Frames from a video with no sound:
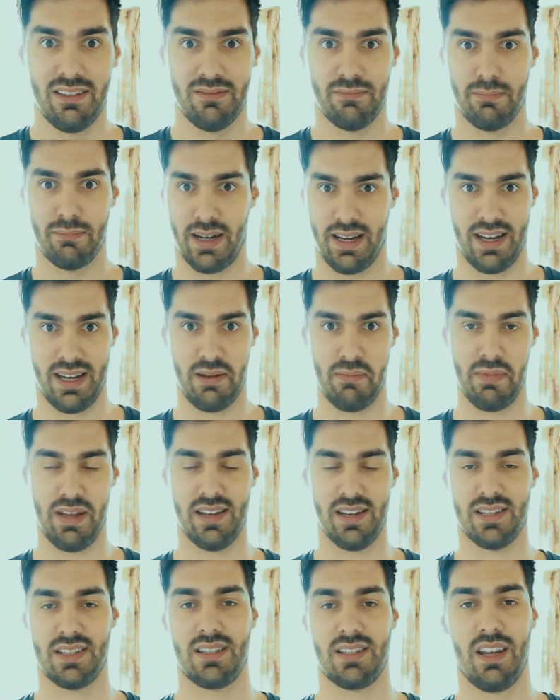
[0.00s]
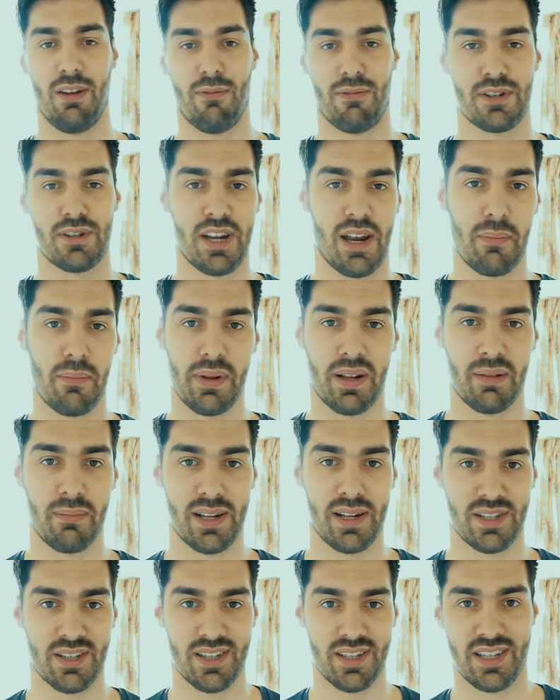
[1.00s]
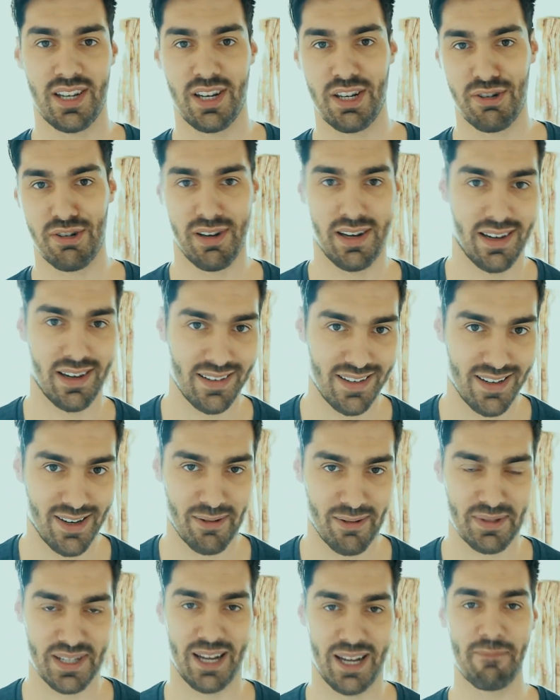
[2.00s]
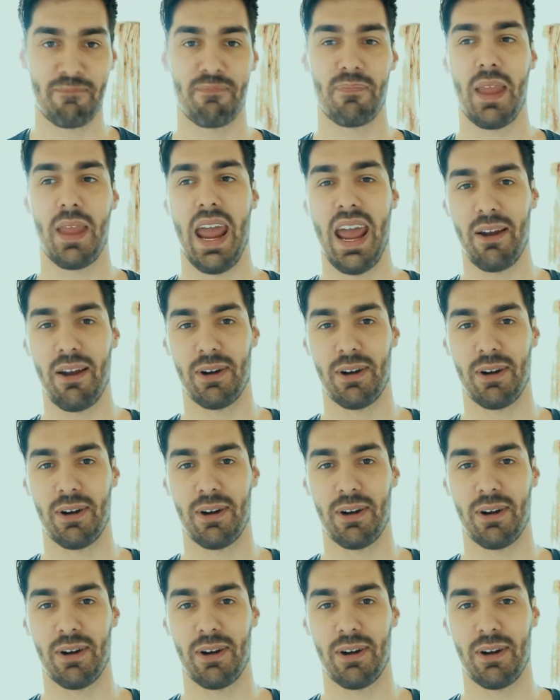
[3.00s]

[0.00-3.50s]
By any means. If you're trying to build muscles, they should, you know what I'm saying?